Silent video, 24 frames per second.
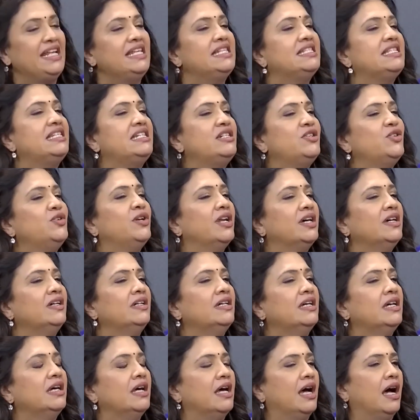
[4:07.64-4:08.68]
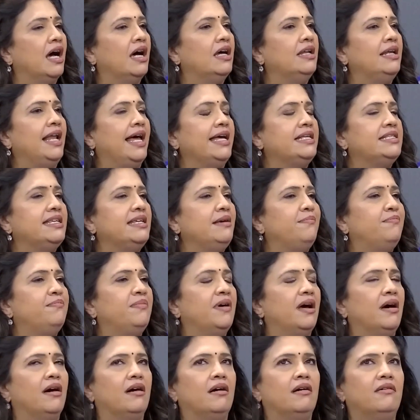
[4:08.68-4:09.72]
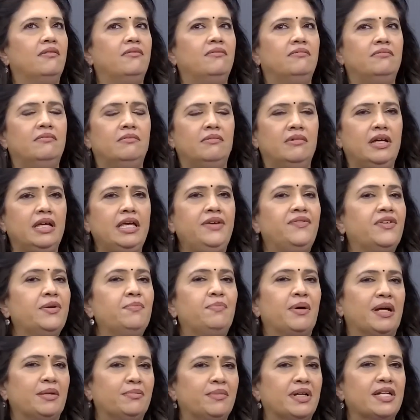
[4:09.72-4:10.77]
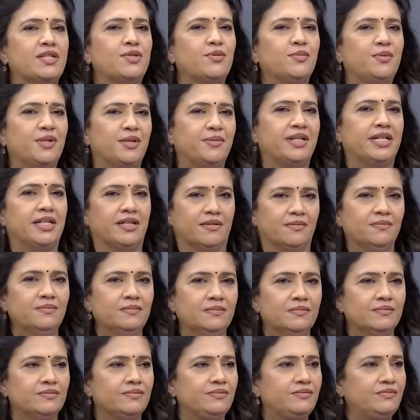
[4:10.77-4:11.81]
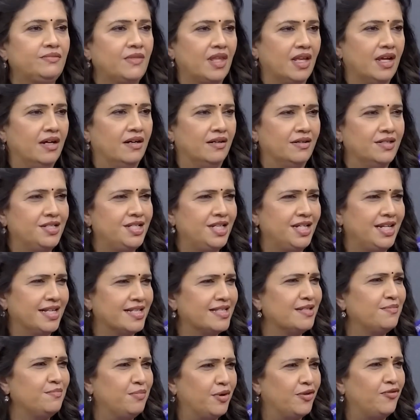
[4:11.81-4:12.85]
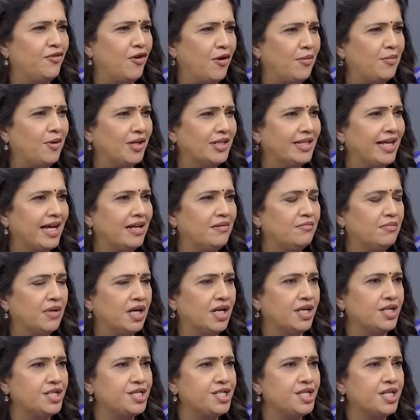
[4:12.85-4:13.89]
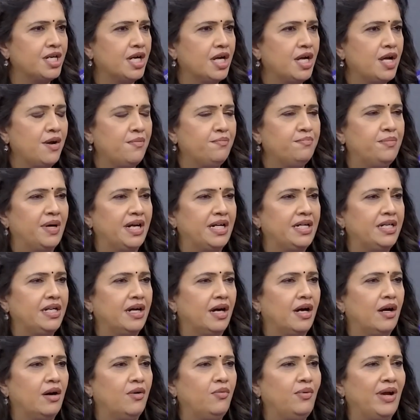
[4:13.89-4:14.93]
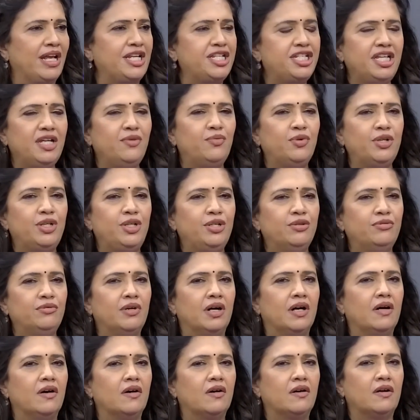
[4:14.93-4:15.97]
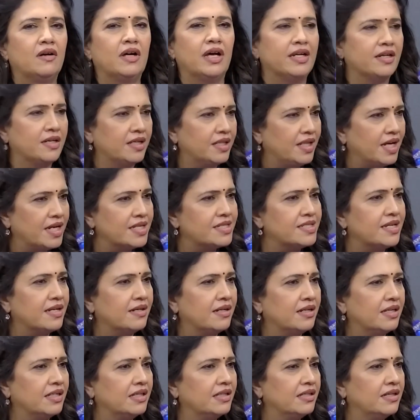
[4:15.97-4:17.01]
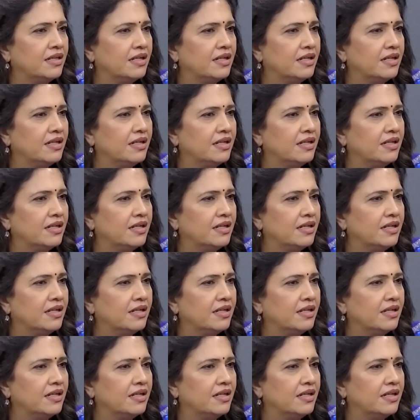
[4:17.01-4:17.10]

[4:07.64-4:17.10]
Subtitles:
it's true, no? Like say, even Padma Subramaniam, she doesn't perform all that much. But when she would do a Kanakadasa,